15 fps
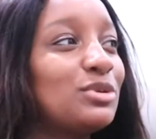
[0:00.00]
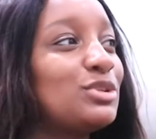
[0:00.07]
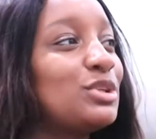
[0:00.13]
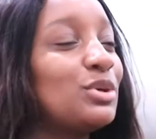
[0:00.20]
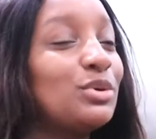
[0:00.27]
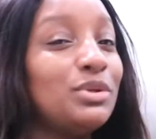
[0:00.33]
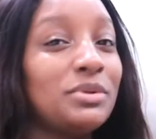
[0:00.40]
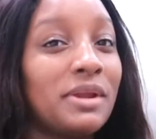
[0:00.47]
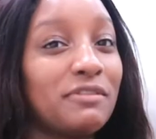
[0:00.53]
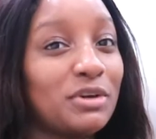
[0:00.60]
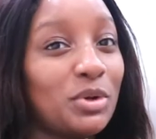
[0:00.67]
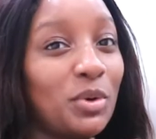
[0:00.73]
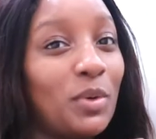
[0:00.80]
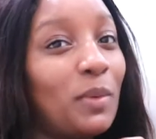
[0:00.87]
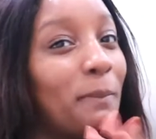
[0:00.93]
So you never
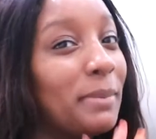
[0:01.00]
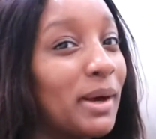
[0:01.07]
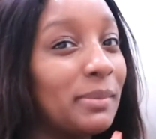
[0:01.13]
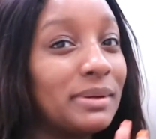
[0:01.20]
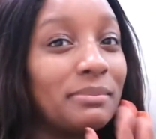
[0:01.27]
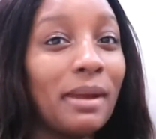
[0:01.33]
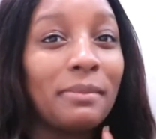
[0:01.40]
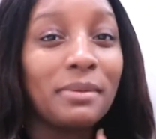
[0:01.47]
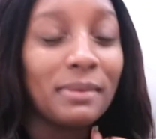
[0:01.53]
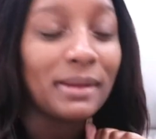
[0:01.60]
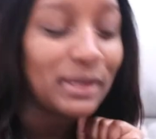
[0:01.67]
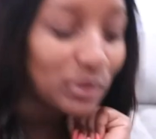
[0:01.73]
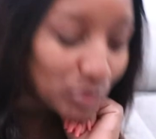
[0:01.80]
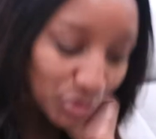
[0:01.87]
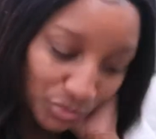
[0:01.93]
know, bourbon might be my
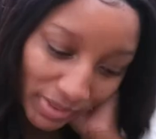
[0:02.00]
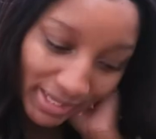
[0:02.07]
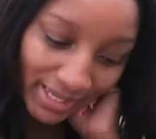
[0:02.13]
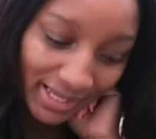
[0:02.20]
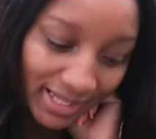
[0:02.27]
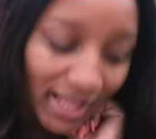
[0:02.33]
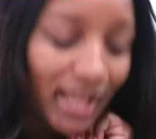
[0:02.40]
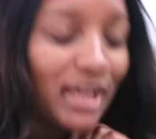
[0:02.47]
new drink.